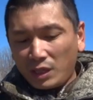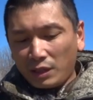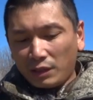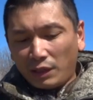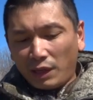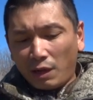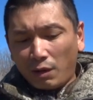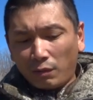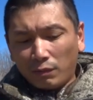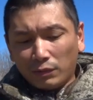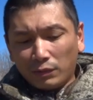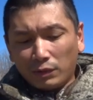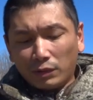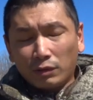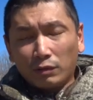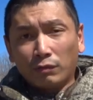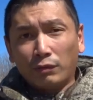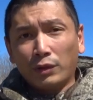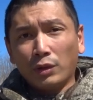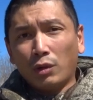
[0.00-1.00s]
Now,
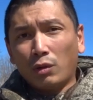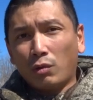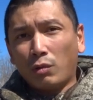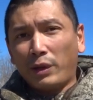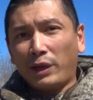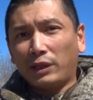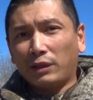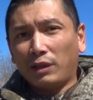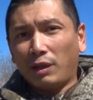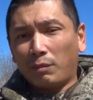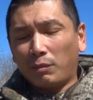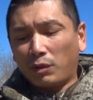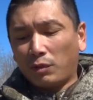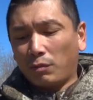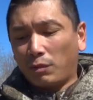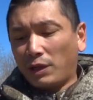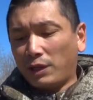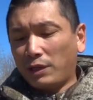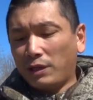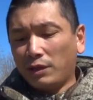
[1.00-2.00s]
real quick, number
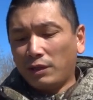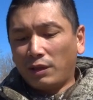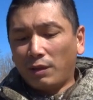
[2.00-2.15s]
one,